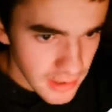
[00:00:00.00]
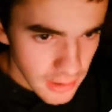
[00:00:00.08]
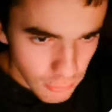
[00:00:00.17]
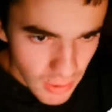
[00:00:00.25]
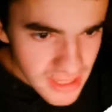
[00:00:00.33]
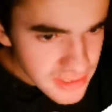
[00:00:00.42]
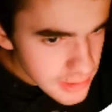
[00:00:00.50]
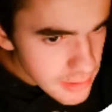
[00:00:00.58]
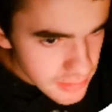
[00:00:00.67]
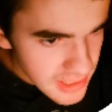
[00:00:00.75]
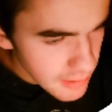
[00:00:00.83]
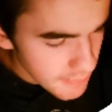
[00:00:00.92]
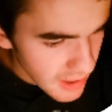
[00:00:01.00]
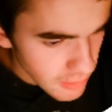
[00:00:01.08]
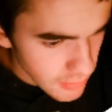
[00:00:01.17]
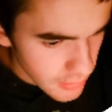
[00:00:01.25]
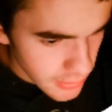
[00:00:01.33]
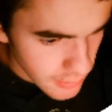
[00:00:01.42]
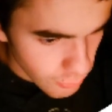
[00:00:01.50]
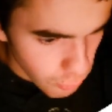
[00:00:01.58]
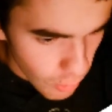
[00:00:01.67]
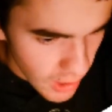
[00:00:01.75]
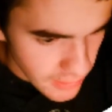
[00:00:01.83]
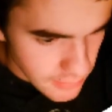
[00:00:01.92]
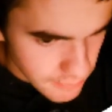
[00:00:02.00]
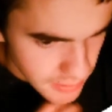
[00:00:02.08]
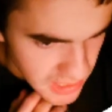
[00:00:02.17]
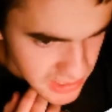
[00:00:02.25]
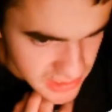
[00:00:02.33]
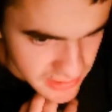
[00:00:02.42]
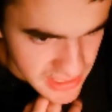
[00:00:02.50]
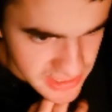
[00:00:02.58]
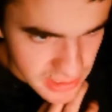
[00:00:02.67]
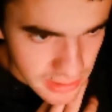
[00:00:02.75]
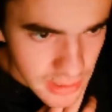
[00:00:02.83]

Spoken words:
Where's the thing about the one person? There's